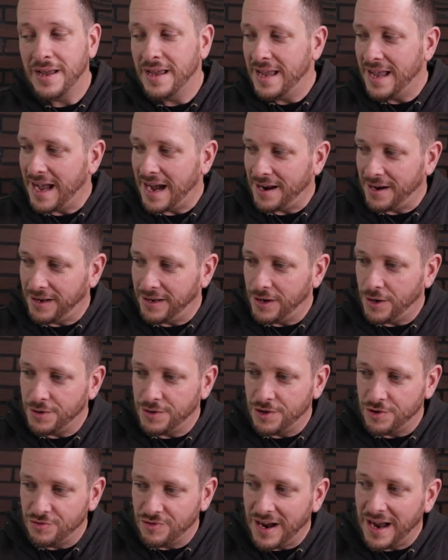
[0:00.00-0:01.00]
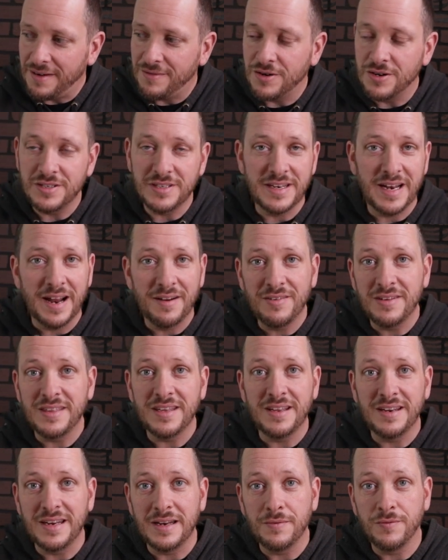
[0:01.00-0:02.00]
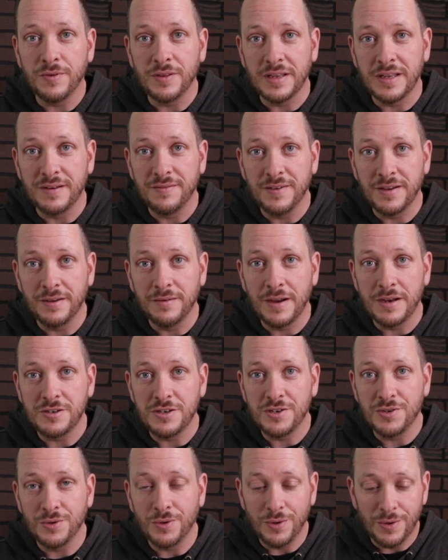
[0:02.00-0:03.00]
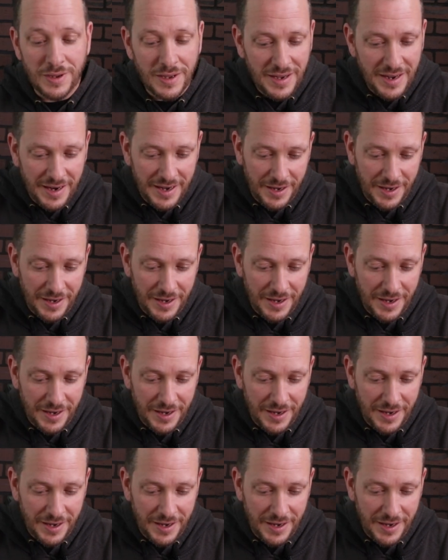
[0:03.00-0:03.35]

how to load the drivers and everything you need for the configuration tool,